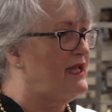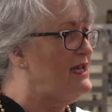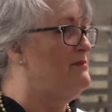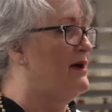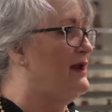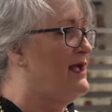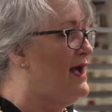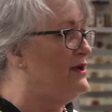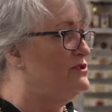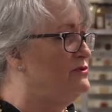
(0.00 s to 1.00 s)
anybody
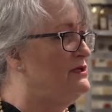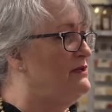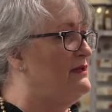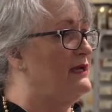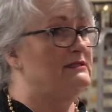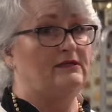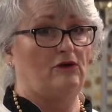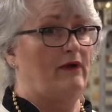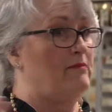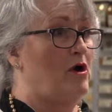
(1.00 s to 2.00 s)
how to do anything is
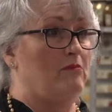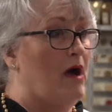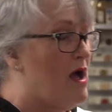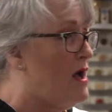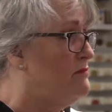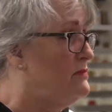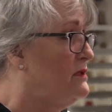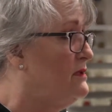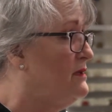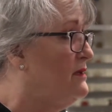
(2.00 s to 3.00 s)
either grandma or mom
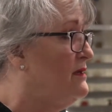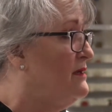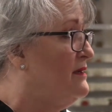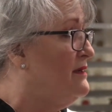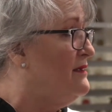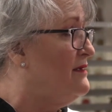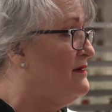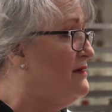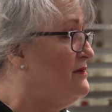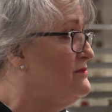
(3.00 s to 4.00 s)
right you
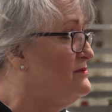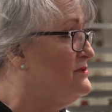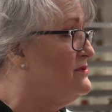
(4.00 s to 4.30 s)
know